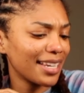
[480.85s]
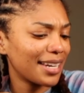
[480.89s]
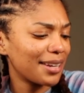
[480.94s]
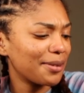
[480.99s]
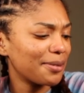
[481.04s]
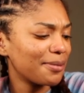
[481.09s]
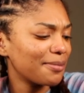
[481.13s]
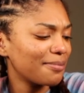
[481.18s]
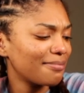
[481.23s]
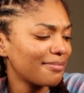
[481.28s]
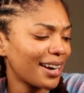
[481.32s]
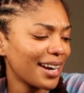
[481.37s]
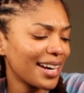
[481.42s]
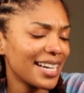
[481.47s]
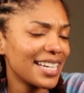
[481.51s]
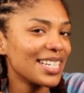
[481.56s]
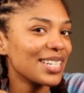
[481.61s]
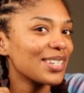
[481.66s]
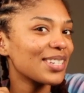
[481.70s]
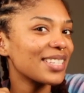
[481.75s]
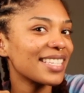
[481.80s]
you know, are
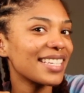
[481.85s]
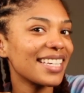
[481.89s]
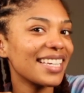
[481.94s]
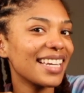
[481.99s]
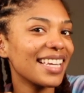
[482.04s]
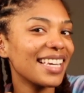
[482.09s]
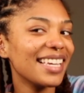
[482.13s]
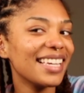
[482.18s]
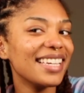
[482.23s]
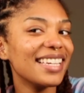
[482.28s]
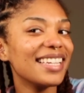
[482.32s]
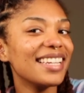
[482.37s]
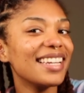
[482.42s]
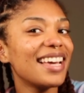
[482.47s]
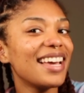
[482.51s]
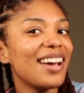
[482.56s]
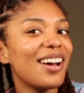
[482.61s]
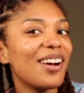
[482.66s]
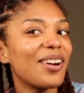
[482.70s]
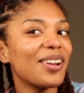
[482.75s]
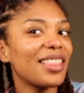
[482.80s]
interested in,
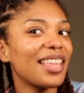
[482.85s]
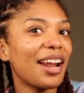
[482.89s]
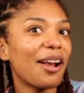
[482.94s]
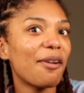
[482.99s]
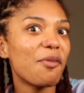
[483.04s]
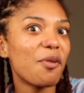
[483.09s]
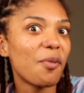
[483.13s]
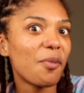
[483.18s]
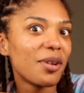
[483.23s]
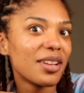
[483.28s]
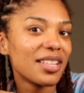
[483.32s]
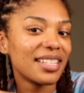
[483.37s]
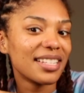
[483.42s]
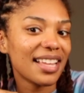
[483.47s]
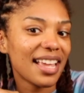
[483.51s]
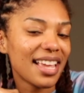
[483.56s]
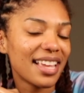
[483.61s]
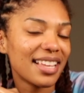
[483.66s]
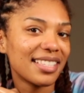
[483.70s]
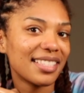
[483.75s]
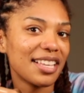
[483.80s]
or that I will one
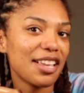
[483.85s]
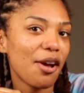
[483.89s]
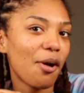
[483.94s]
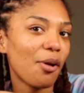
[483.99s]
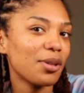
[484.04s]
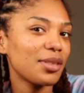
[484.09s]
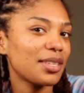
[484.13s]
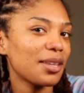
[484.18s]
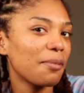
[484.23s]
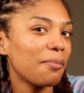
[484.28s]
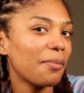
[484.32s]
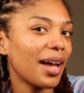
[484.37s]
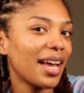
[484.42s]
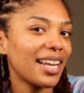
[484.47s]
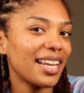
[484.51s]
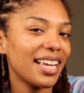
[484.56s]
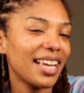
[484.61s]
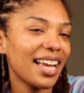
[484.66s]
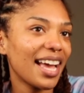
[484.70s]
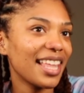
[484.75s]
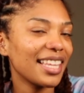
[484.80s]
day see on
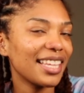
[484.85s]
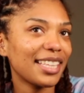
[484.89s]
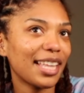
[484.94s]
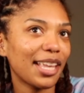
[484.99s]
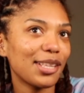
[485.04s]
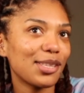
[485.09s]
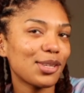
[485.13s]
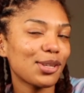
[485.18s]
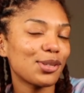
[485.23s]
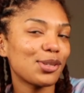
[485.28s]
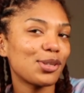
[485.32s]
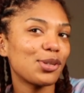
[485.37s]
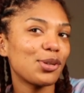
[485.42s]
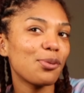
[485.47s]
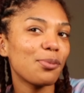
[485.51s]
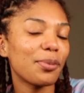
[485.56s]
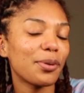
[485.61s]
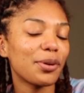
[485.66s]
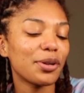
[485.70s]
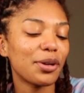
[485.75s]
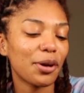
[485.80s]
somebody. I think that's
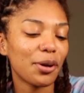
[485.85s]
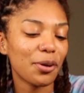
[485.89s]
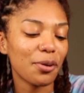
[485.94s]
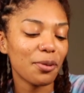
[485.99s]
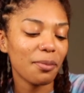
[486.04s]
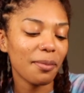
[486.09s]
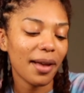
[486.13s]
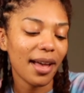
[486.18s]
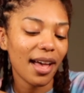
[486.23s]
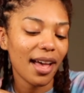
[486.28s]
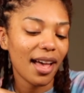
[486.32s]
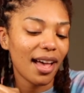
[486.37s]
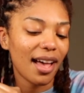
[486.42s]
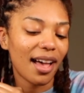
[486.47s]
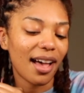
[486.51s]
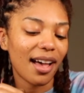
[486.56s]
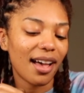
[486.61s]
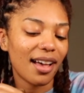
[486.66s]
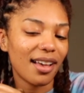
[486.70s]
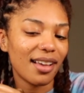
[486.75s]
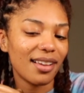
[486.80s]
super dope.
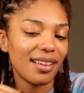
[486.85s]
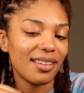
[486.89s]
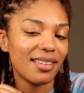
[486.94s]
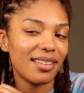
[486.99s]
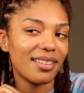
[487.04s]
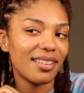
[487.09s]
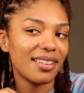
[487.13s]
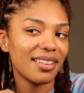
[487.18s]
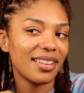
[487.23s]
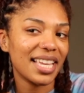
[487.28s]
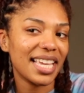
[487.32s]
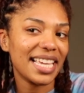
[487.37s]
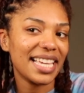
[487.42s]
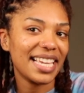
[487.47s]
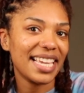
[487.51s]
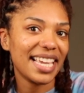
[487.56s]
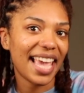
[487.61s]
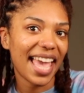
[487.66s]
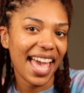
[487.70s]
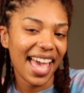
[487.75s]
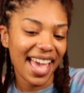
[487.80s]

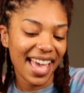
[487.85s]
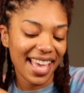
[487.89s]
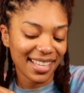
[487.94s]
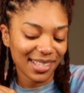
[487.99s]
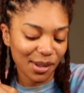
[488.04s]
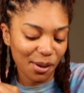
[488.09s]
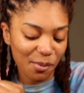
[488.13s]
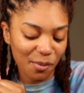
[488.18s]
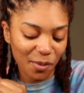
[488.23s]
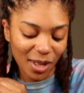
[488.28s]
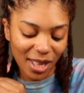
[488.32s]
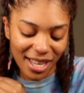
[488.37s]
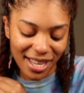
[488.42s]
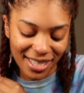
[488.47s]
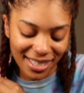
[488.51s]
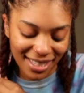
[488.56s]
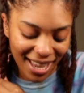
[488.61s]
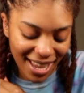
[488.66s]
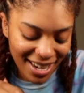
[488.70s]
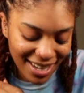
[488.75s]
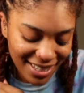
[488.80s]
Yeah, so I'm really
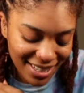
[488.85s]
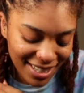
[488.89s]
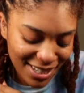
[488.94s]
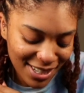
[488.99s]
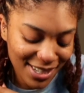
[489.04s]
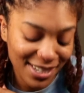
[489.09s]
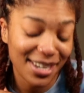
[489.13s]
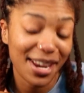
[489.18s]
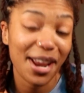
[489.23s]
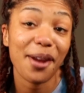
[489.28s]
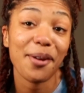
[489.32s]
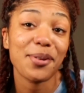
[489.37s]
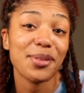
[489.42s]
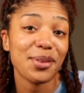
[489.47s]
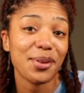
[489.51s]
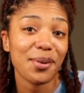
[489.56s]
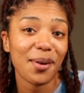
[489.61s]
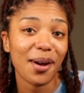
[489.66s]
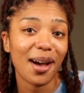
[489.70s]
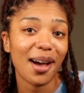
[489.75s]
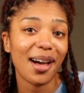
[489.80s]
excited to share with
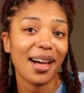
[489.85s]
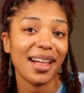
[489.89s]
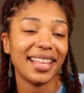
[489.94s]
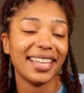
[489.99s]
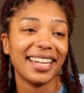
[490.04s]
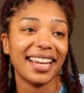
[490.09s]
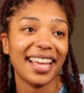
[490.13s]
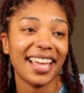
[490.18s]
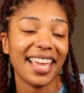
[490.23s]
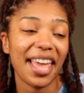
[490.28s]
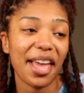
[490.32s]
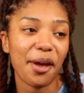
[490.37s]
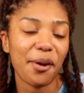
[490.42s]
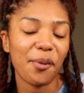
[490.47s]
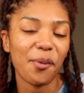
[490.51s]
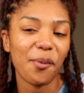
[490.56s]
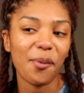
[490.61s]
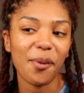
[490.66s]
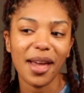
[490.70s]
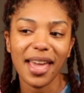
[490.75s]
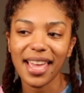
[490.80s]
you all, and I can't
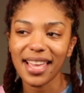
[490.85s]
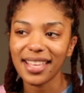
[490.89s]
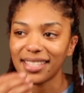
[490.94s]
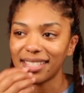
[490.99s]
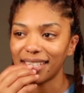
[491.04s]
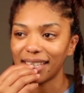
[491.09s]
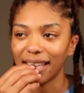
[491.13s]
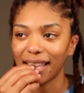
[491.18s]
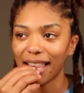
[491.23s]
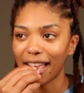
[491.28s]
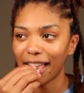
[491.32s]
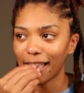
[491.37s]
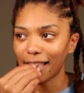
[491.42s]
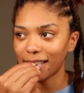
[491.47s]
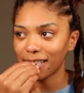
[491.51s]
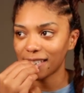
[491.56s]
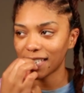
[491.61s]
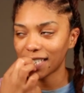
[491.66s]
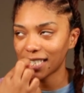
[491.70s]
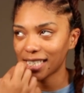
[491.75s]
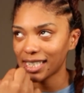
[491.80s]
wait to
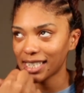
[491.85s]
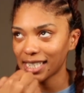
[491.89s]
like